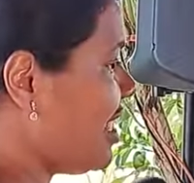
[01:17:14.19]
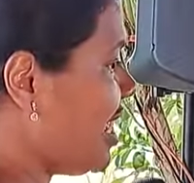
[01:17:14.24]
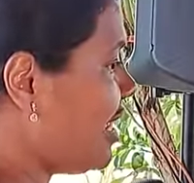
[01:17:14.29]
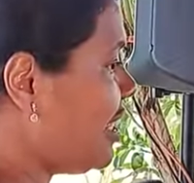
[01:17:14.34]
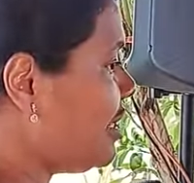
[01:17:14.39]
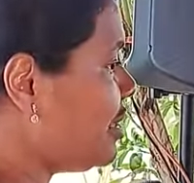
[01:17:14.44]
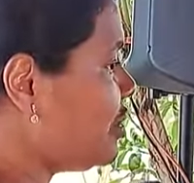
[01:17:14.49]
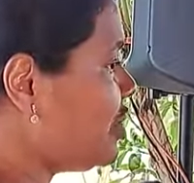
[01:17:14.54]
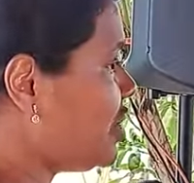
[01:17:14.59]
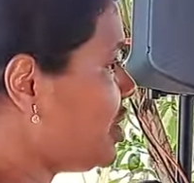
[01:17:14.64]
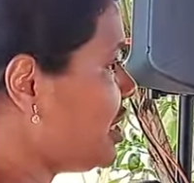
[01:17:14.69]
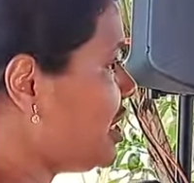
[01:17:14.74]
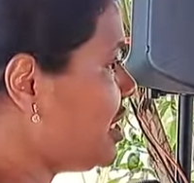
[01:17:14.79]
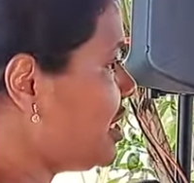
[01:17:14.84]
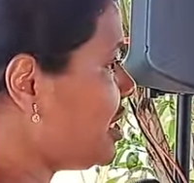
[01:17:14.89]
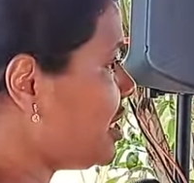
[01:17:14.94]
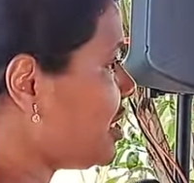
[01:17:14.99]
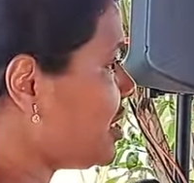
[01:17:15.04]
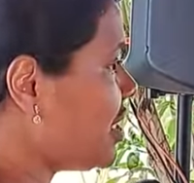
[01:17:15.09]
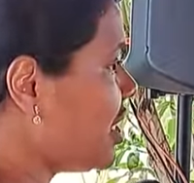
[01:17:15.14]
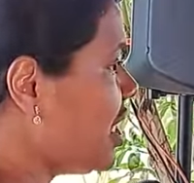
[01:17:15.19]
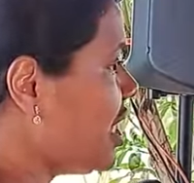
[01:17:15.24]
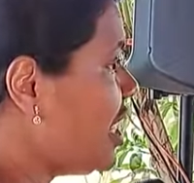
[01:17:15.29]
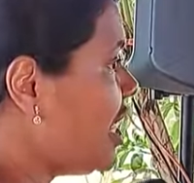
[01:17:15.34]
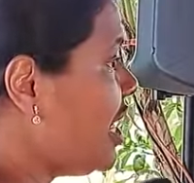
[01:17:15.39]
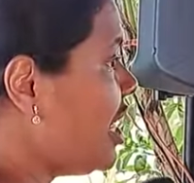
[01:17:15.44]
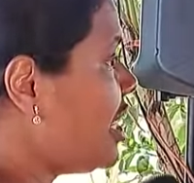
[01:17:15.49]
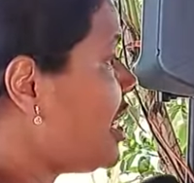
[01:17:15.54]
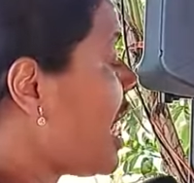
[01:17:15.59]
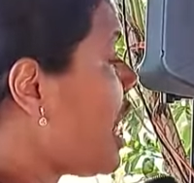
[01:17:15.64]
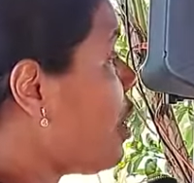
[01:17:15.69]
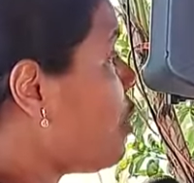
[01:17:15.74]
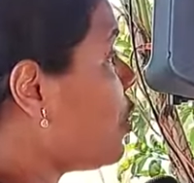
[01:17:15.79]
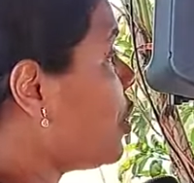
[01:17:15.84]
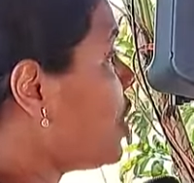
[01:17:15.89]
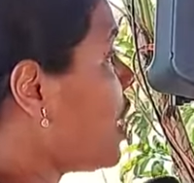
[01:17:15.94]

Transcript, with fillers: Thank you, Jesus. Now,